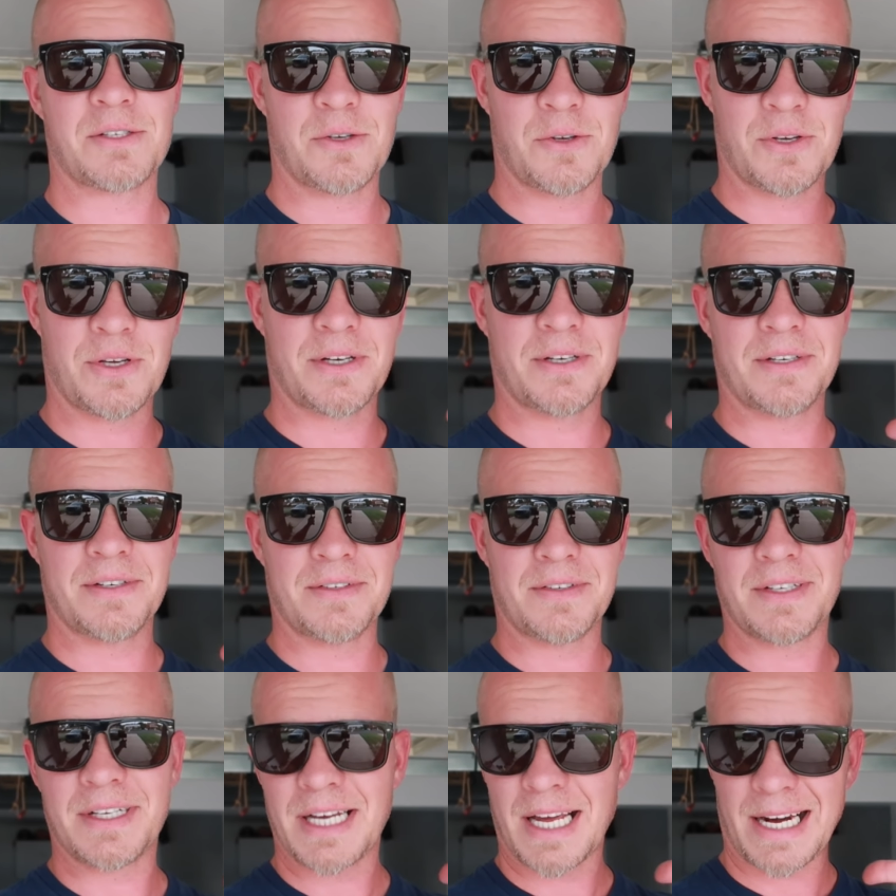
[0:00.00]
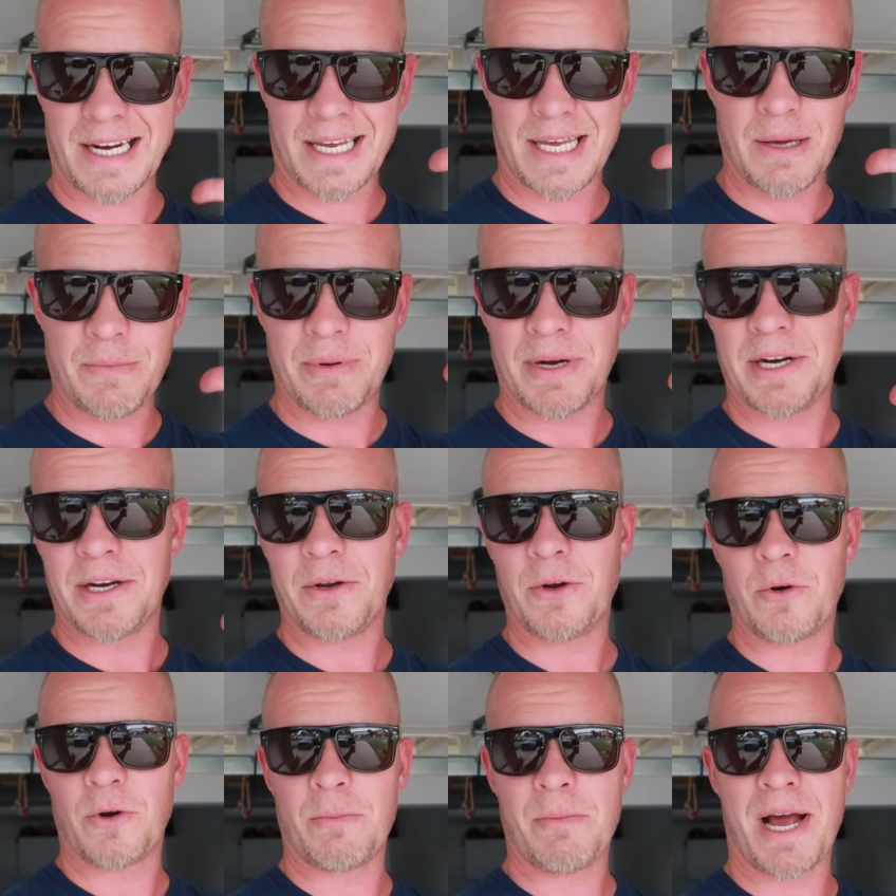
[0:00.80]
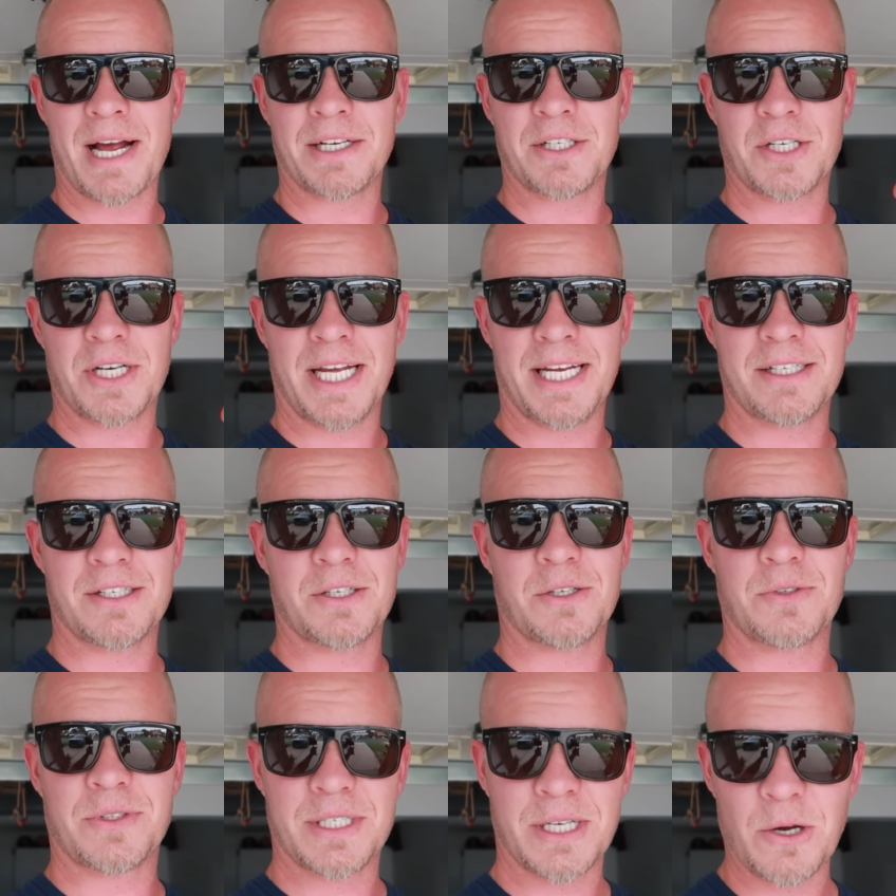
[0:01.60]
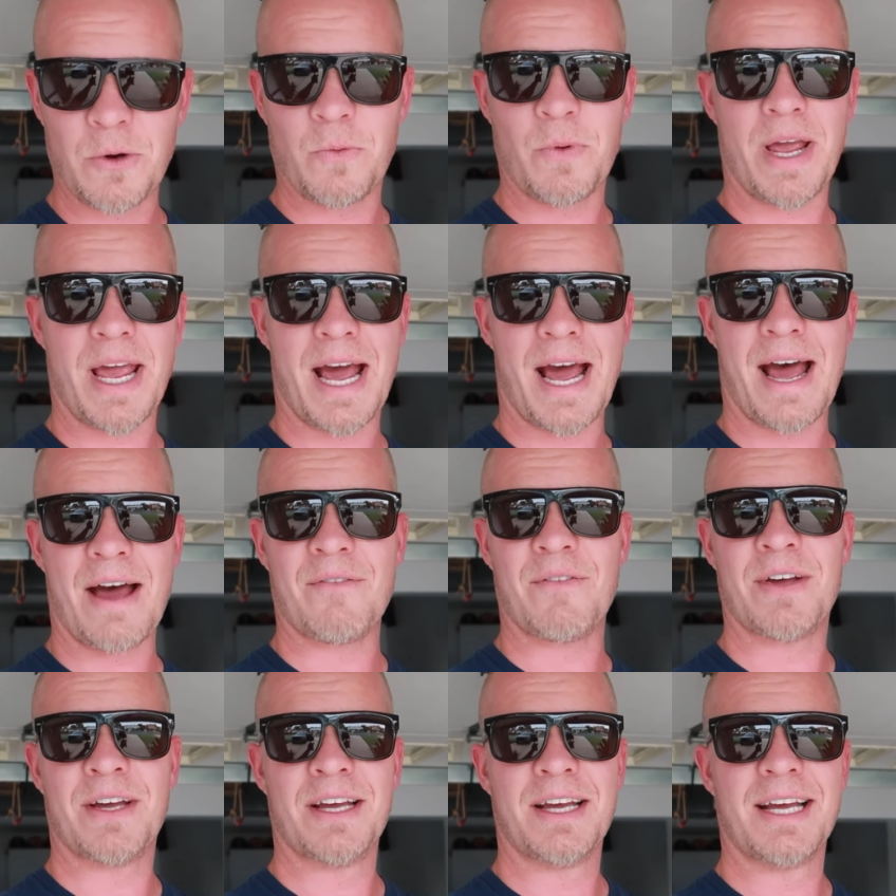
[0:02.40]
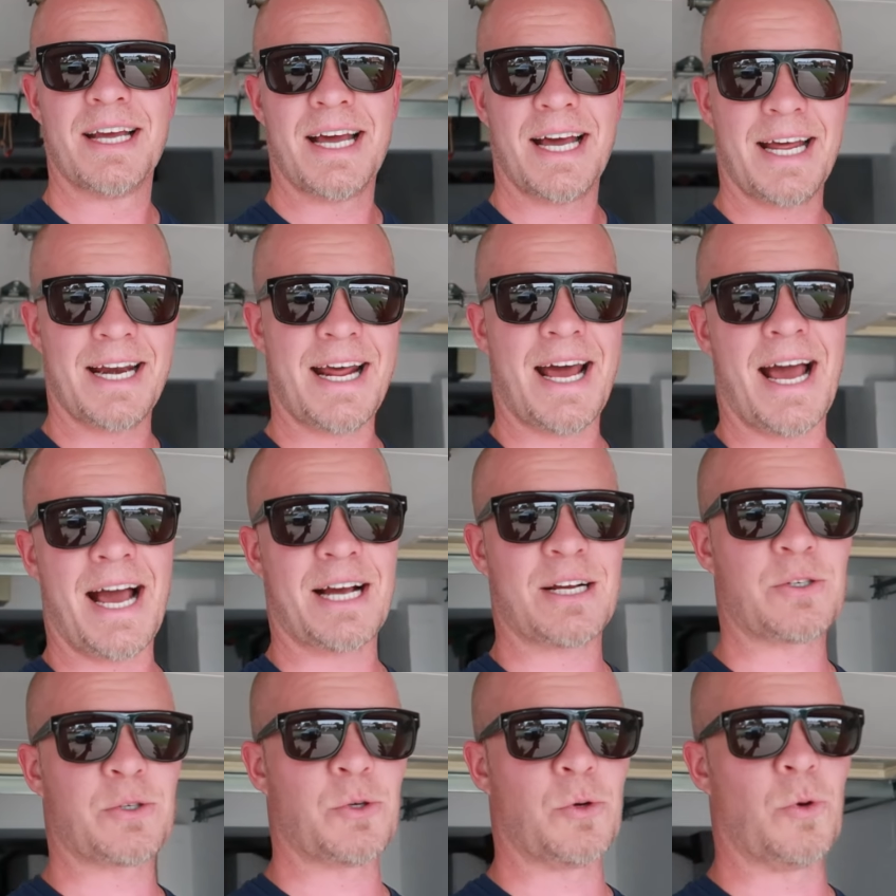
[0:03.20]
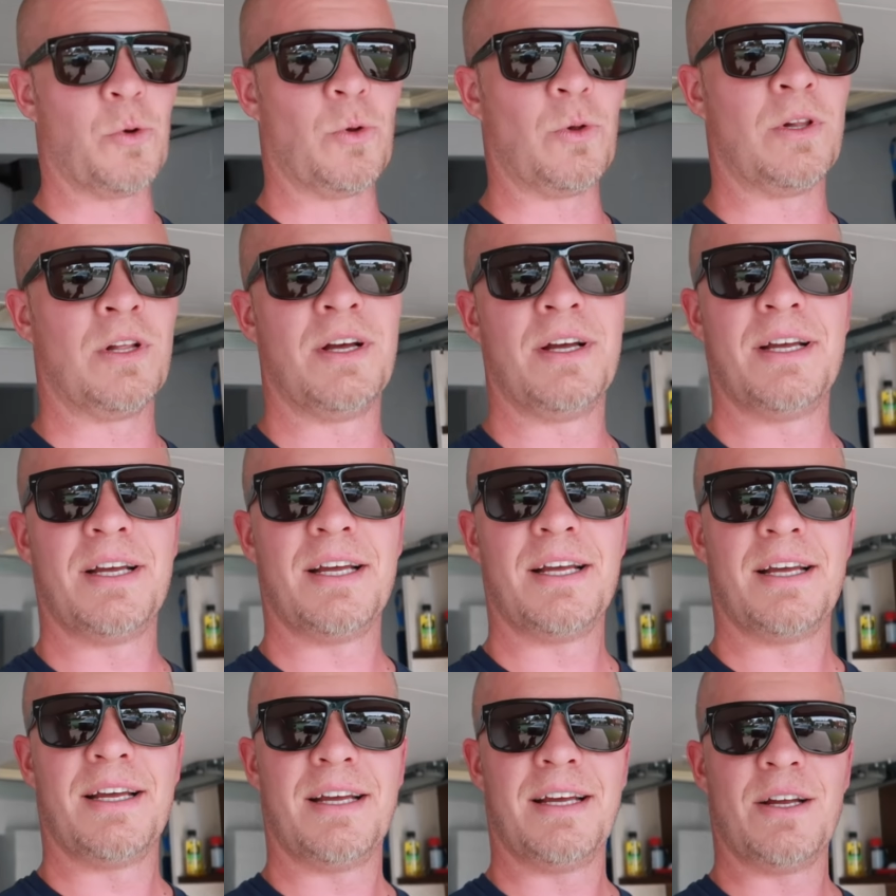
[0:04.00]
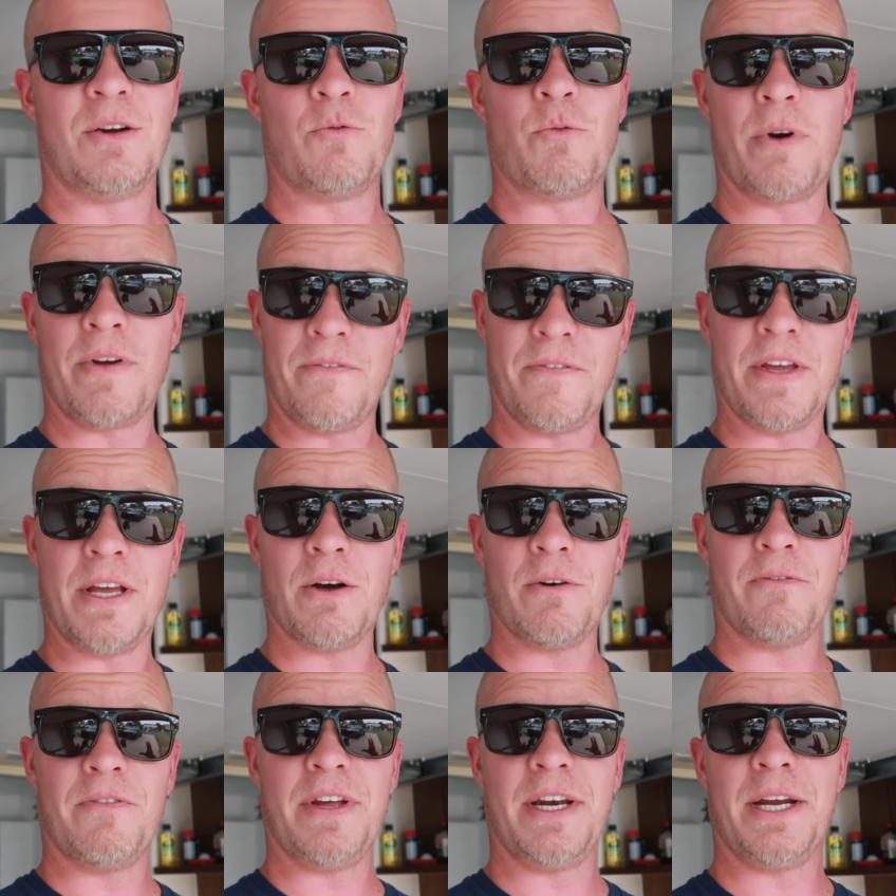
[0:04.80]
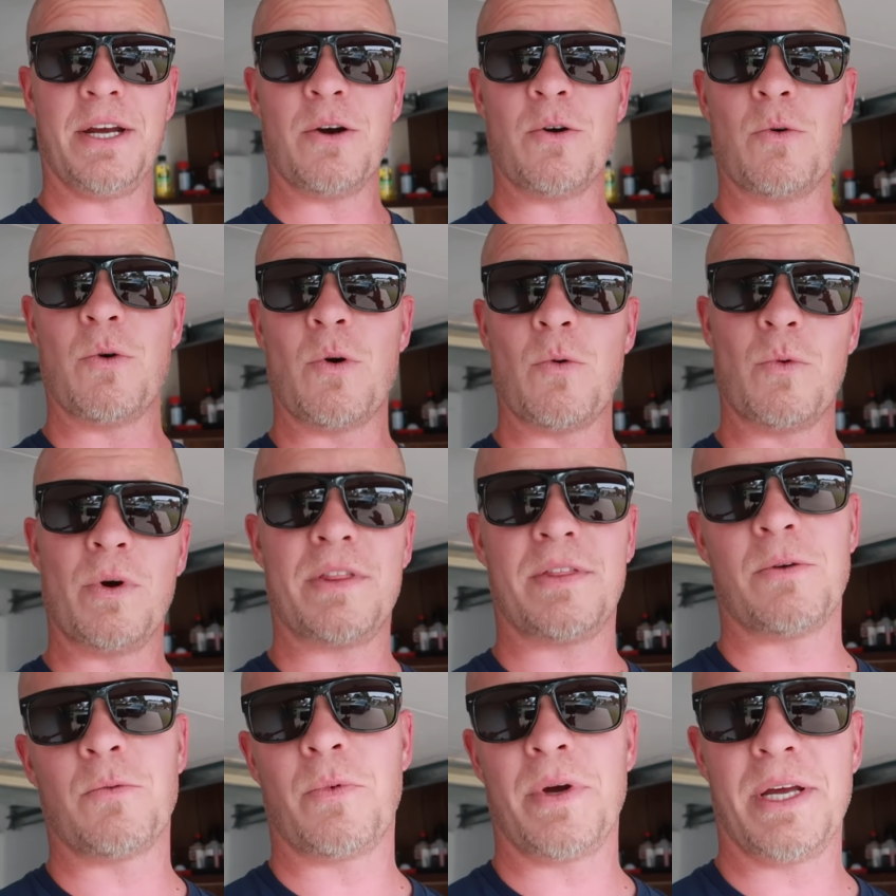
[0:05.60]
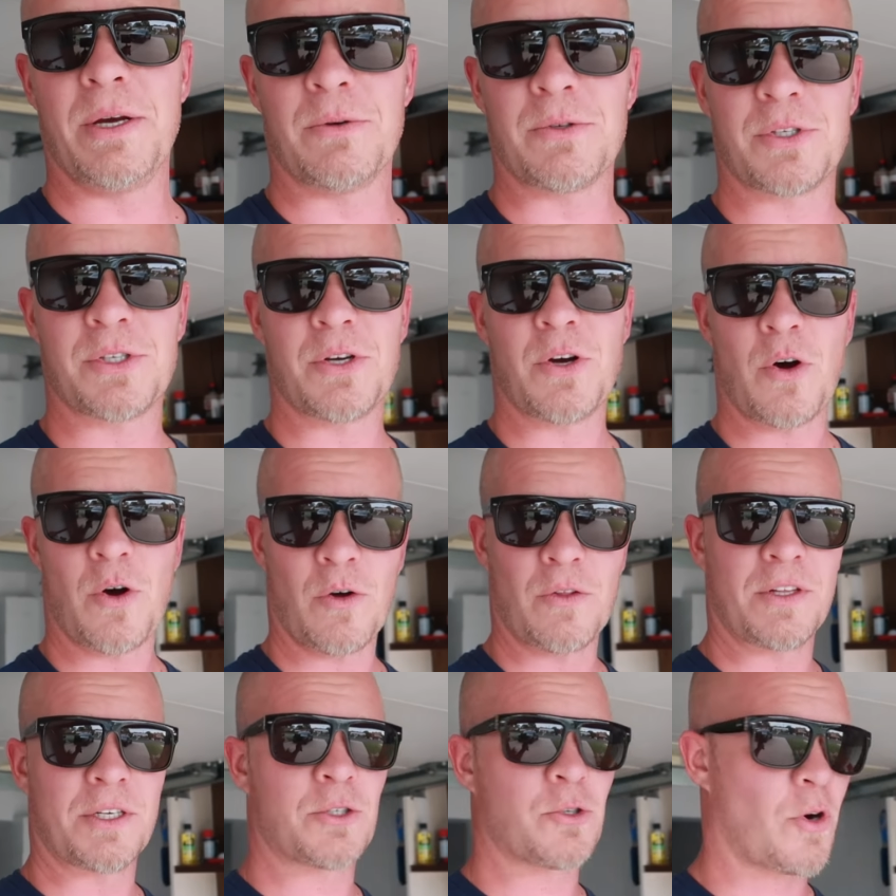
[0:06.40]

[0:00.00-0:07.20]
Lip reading: So you can kind of keep it in your imagination until we have an actual reveal video with the wheels on the